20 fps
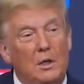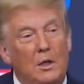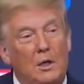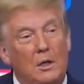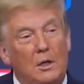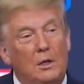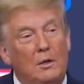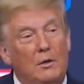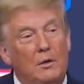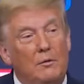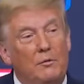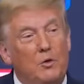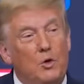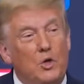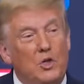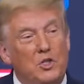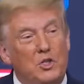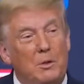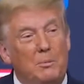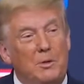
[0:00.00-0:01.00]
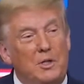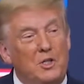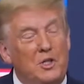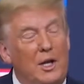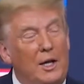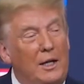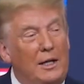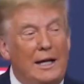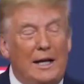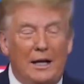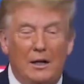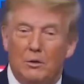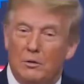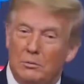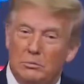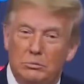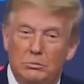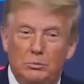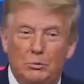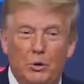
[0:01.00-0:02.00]
Uh, of course, they'll be saying now,
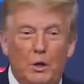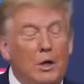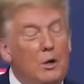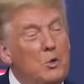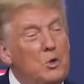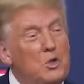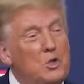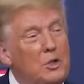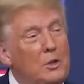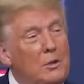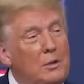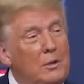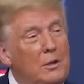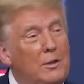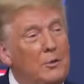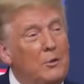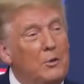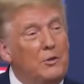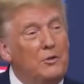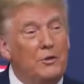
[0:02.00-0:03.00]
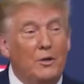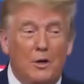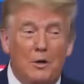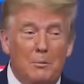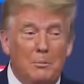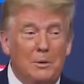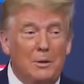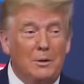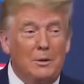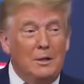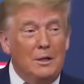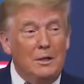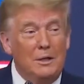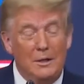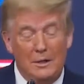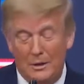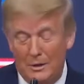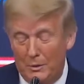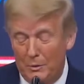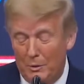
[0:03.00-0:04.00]
we always told you it was so, but
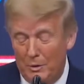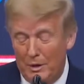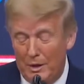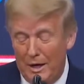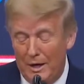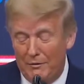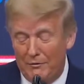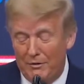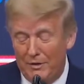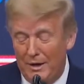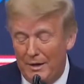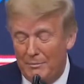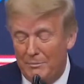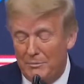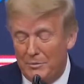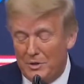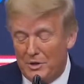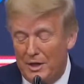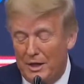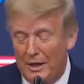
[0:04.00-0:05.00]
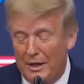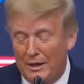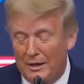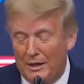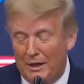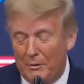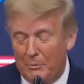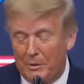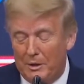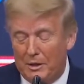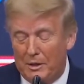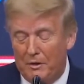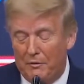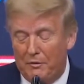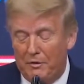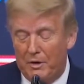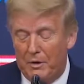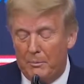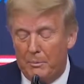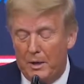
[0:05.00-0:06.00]
we have them saying a little bit
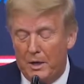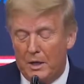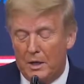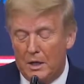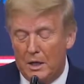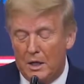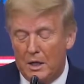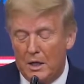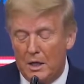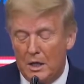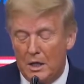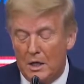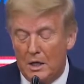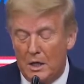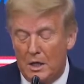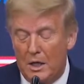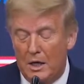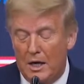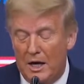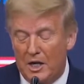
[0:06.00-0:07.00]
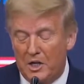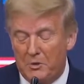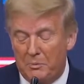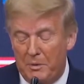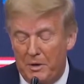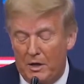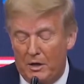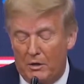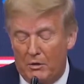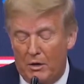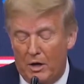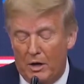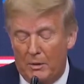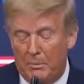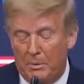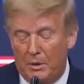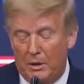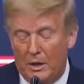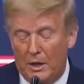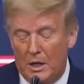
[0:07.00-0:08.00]
different. But uh, it has been
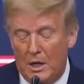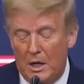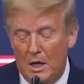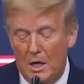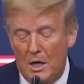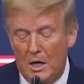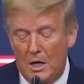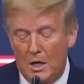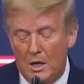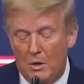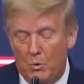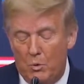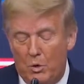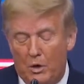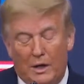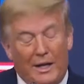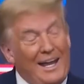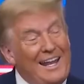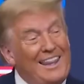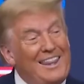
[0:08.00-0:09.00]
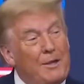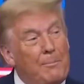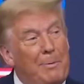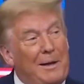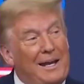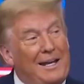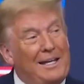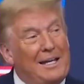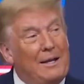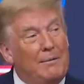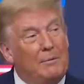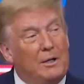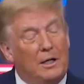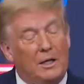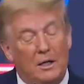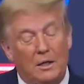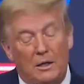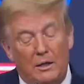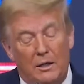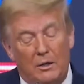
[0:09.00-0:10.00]
incredible, and it will end the
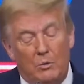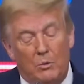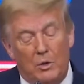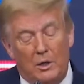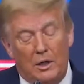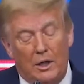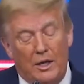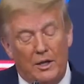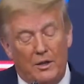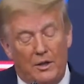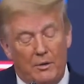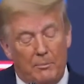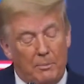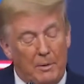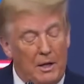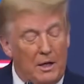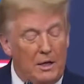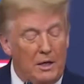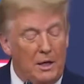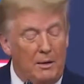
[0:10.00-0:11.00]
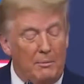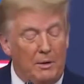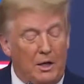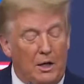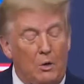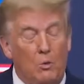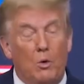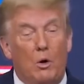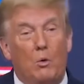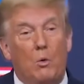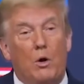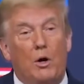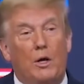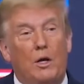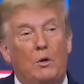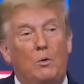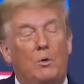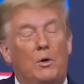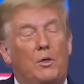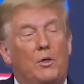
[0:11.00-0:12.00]
pandemic. It will end the pandemic, and we're
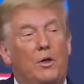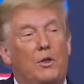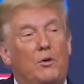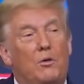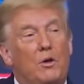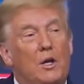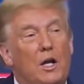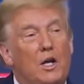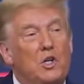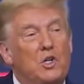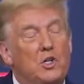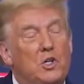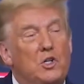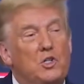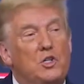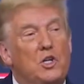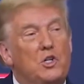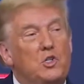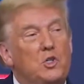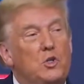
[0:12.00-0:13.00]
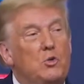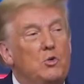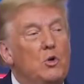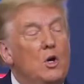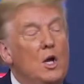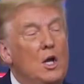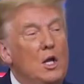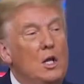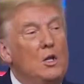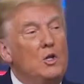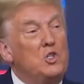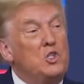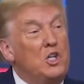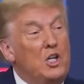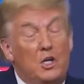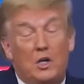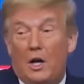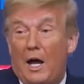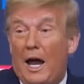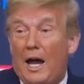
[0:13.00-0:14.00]
working with other nations, as you
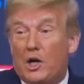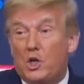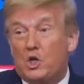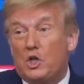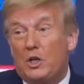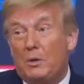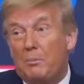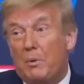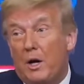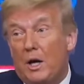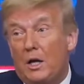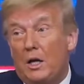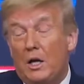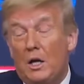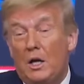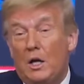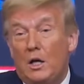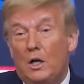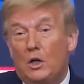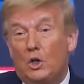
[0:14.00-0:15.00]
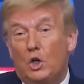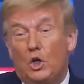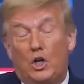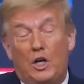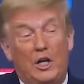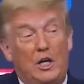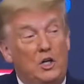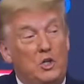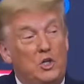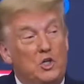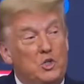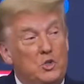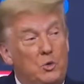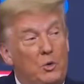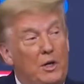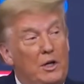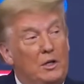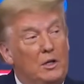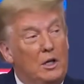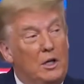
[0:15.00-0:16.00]
see actually by looking at your
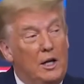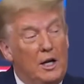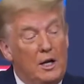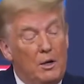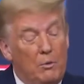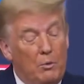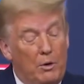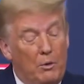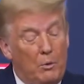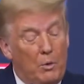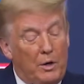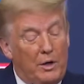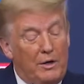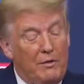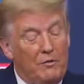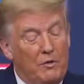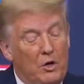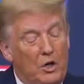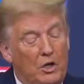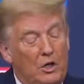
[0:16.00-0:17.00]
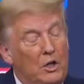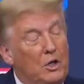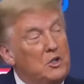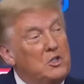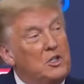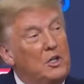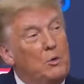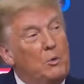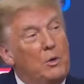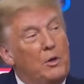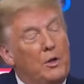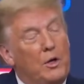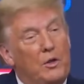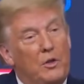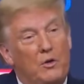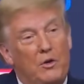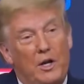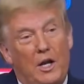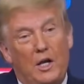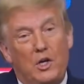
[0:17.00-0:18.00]
screen today. We're working very closely with
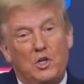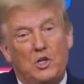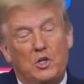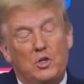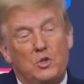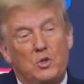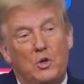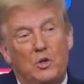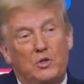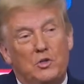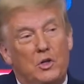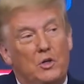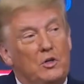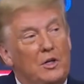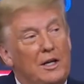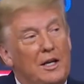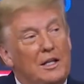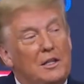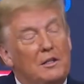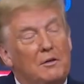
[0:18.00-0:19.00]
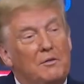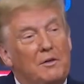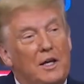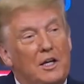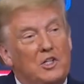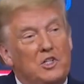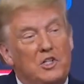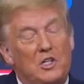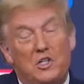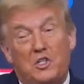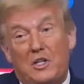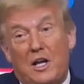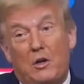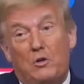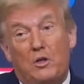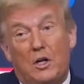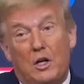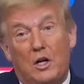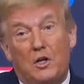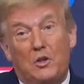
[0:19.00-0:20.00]
other nations also to get the vaccines
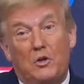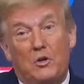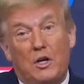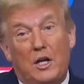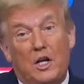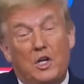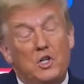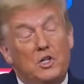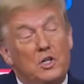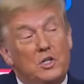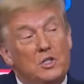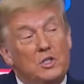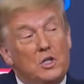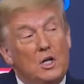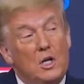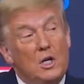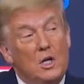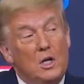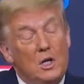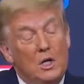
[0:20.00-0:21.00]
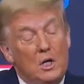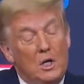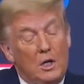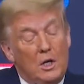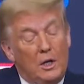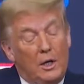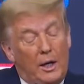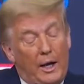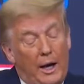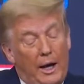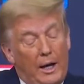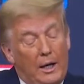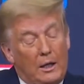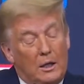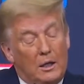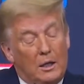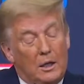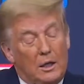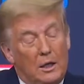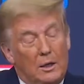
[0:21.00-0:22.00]
out to other nations.
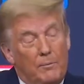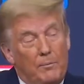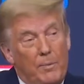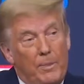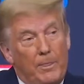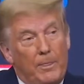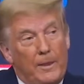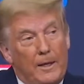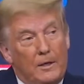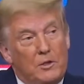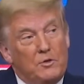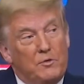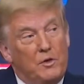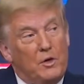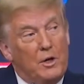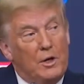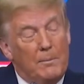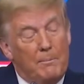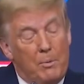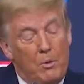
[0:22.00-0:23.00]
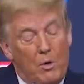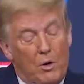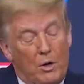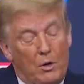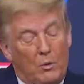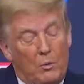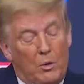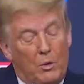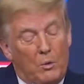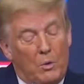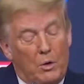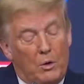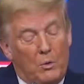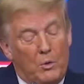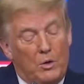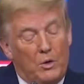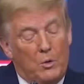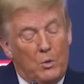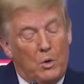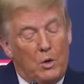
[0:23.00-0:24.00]
And uh, that's very important. We work
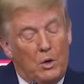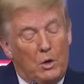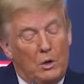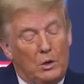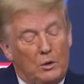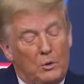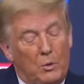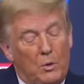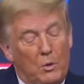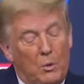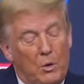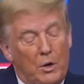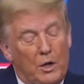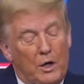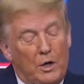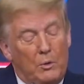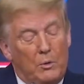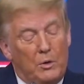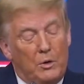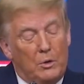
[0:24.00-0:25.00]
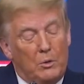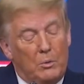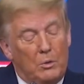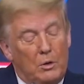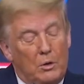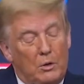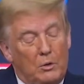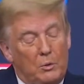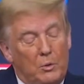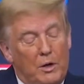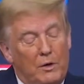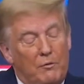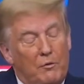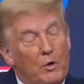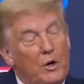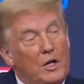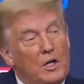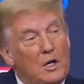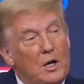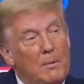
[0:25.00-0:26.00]
with the world. We're working with the world. We have
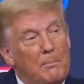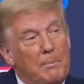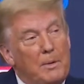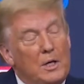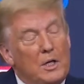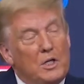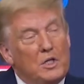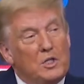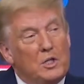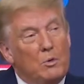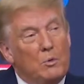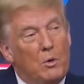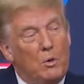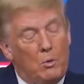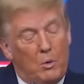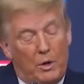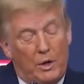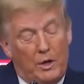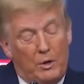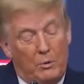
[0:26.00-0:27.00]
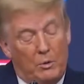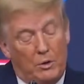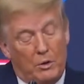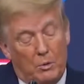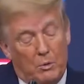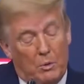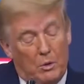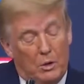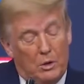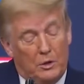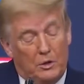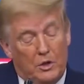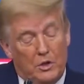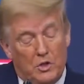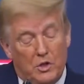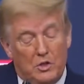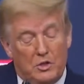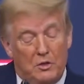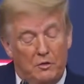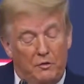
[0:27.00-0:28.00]
great companies and we're working with the world. In
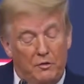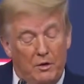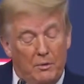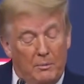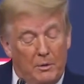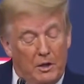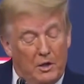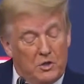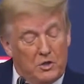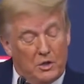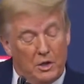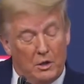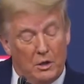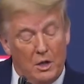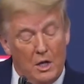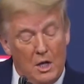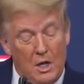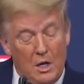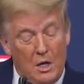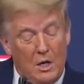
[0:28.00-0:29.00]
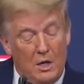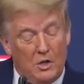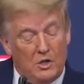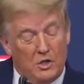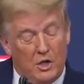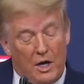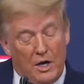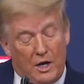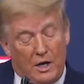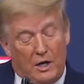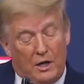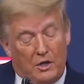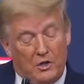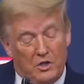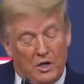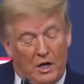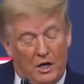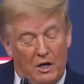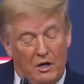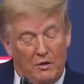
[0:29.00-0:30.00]
just a few minutes, I'll sign an
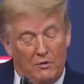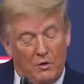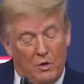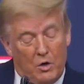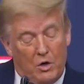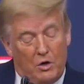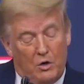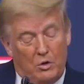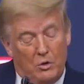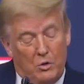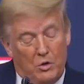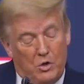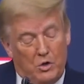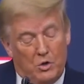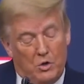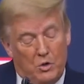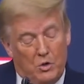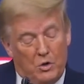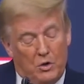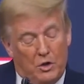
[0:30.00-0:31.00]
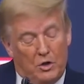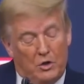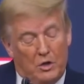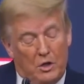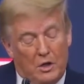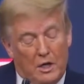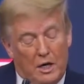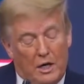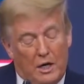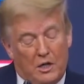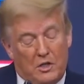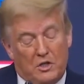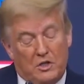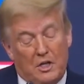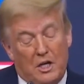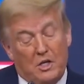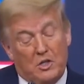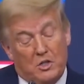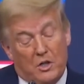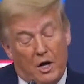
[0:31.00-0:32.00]
executive order to ensure that the United
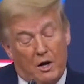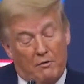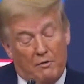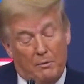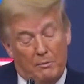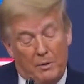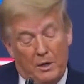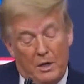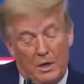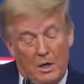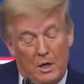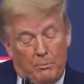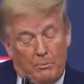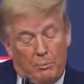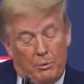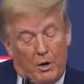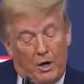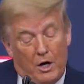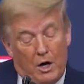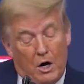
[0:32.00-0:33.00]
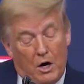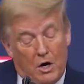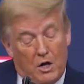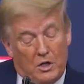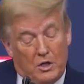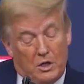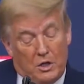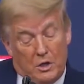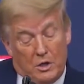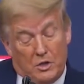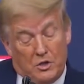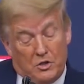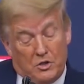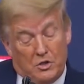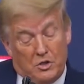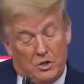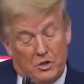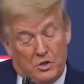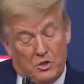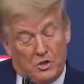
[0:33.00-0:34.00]
States government
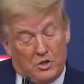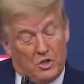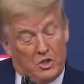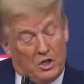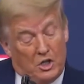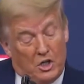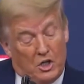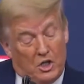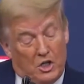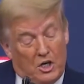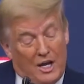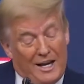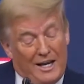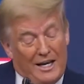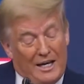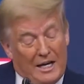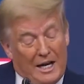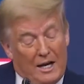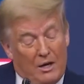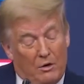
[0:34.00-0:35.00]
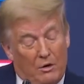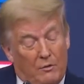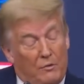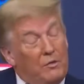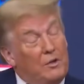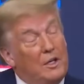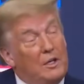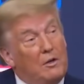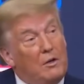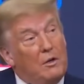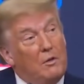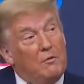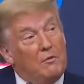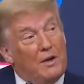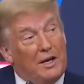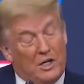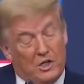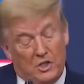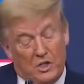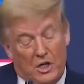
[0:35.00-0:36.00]
prioritizes the getting out of the
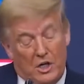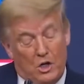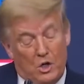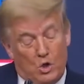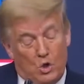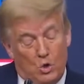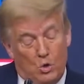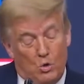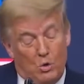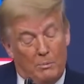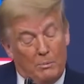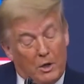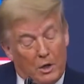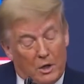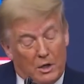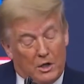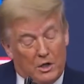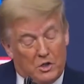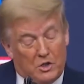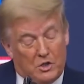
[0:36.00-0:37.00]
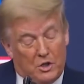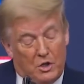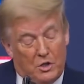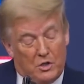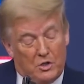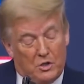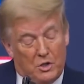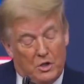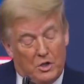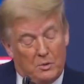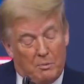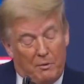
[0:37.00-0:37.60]
vaccine to American citizens